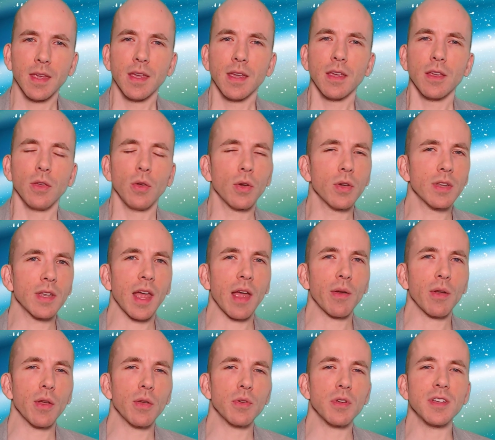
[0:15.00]
you can
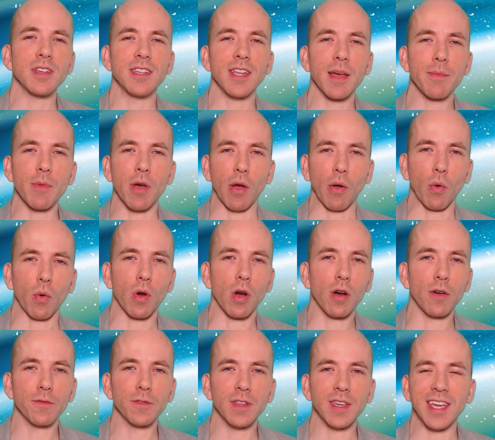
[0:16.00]
download a demo
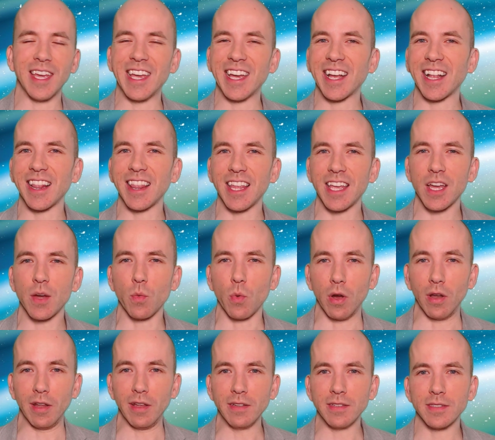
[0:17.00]
of the Eclair
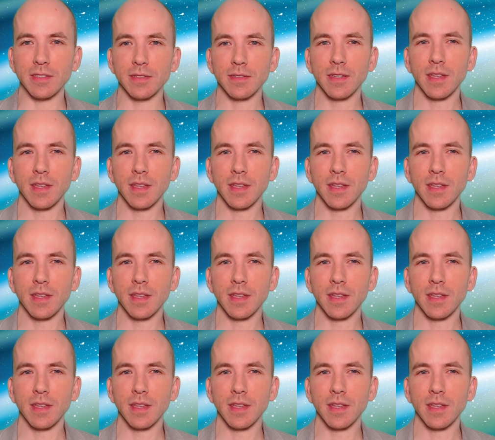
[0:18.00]
wallet